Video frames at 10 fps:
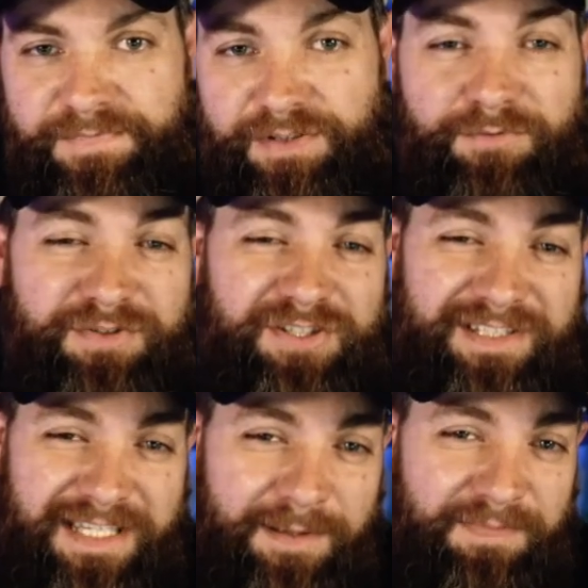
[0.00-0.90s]
So
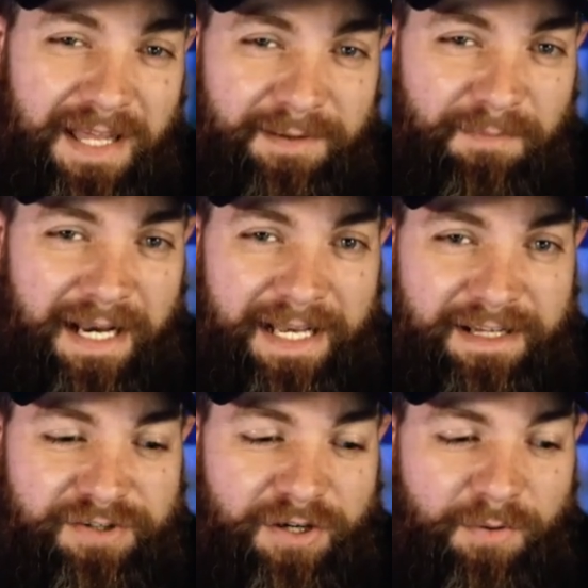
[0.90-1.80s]
just keep that in mind
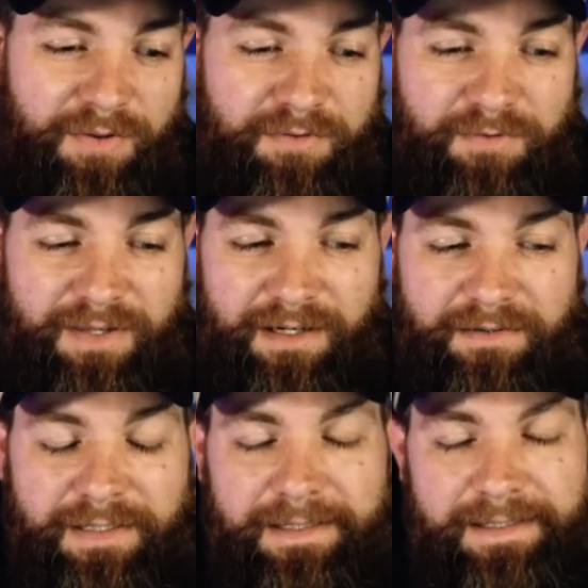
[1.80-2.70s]
as you're going through
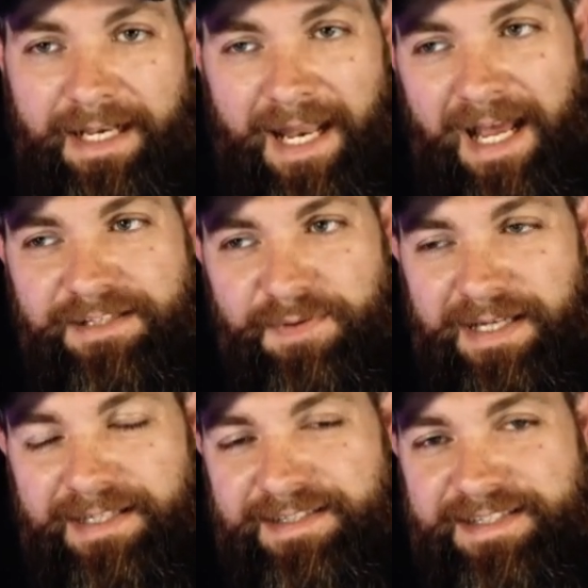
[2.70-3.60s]
there. And as we
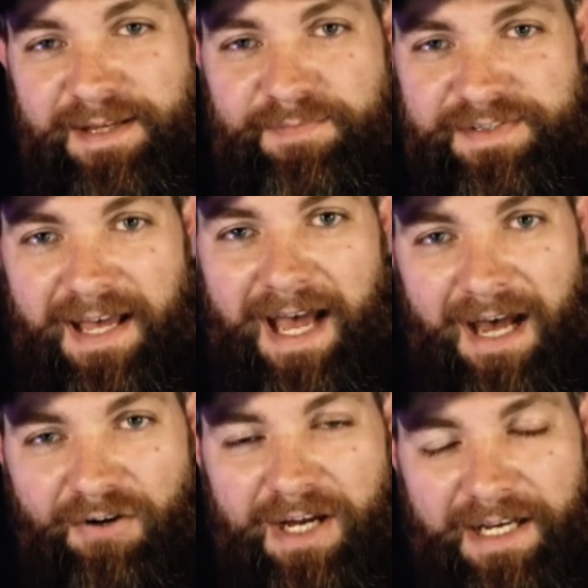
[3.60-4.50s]
get into tips,
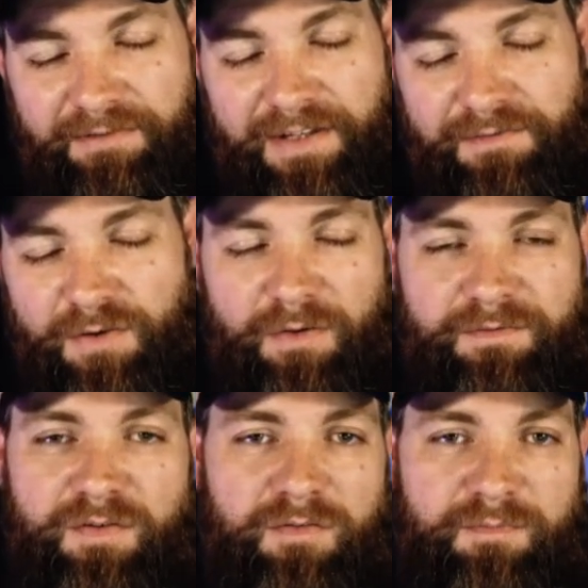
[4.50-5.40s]
I'll kind of give you a
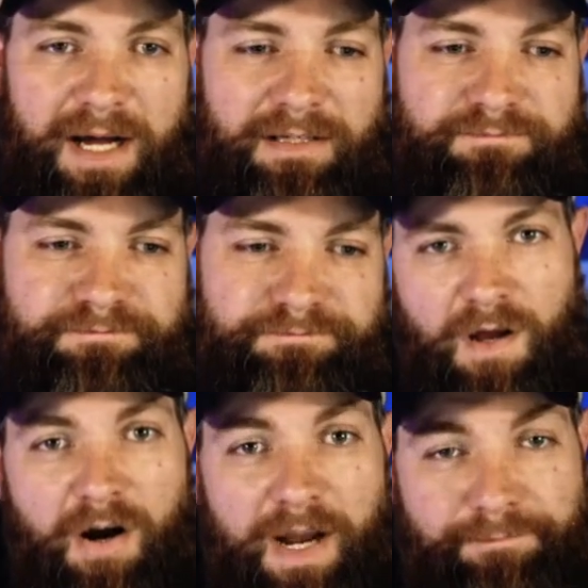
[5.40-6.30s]
few of mine.
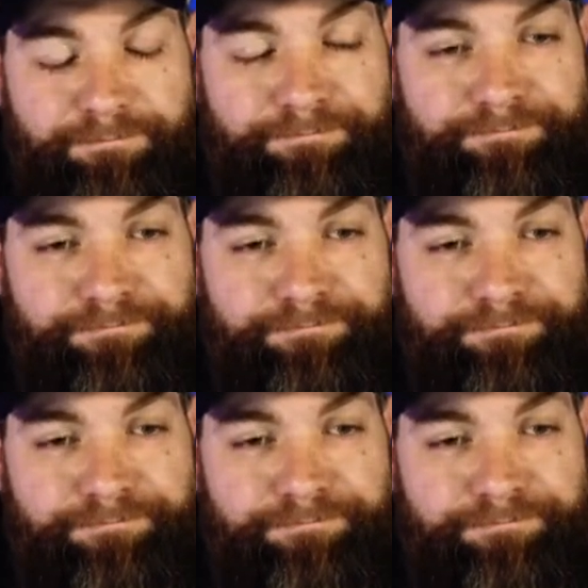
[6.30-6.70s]
All right.